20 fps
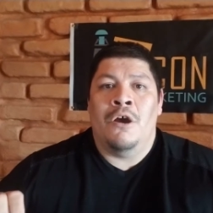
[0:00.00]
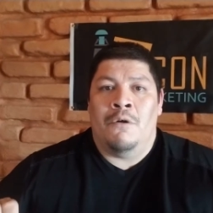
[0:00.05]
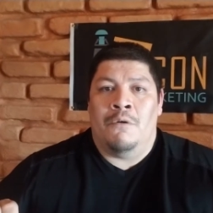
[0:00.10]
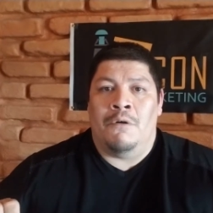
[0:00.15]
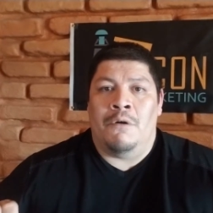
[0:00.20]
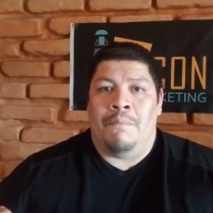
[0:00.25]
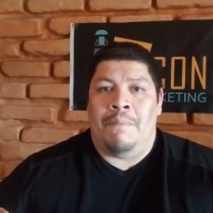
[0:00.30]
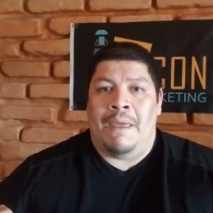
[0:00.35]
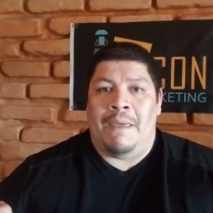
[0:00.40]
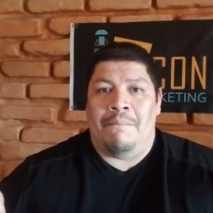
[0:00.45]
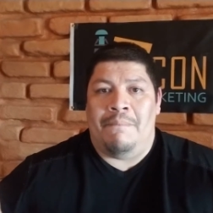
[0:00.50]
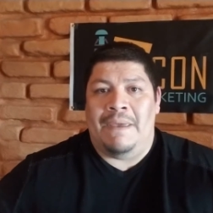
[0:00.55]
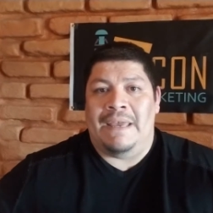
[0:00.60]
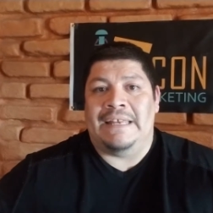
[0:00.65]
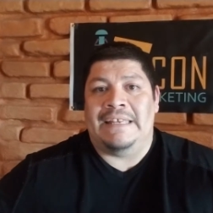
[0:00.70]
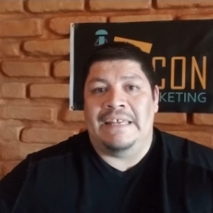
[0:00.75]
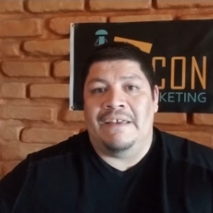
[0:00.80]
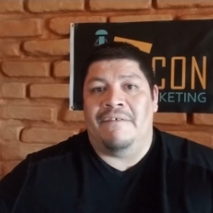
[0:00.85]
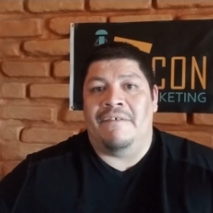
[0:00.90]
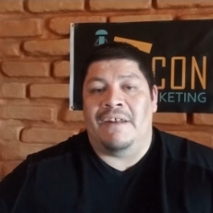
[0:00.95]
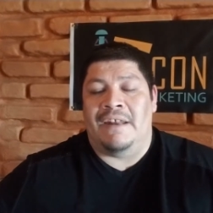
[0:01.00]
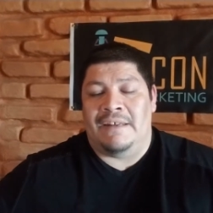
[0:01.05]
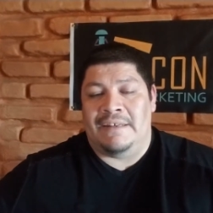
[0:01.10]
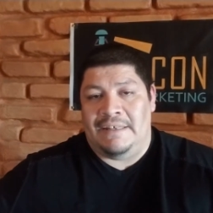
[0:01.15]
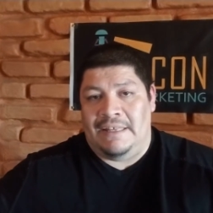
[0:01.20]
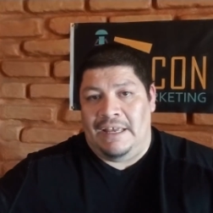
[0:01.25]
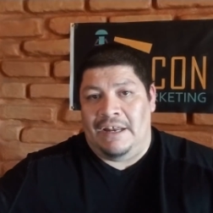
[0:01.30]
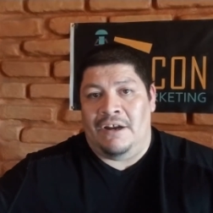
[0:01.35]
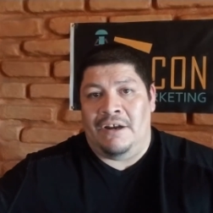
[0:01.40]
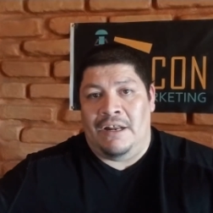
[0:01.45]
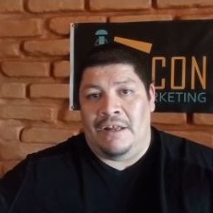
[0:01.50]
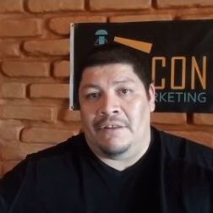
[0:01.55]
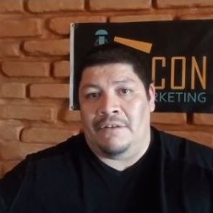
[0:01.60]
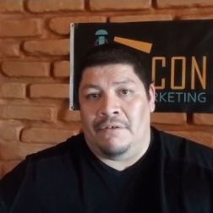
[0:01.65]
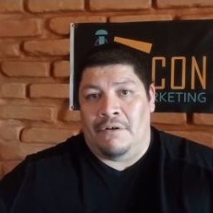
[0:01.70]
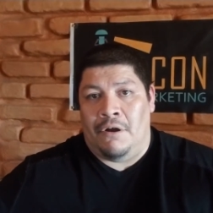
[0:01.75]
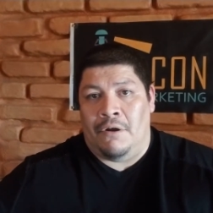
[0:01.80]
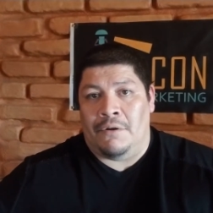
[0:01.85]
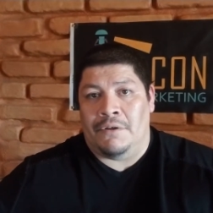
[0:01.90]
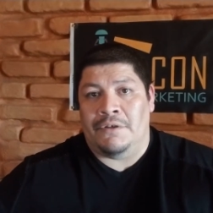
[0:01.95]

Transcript: will pay big dividends later down the road.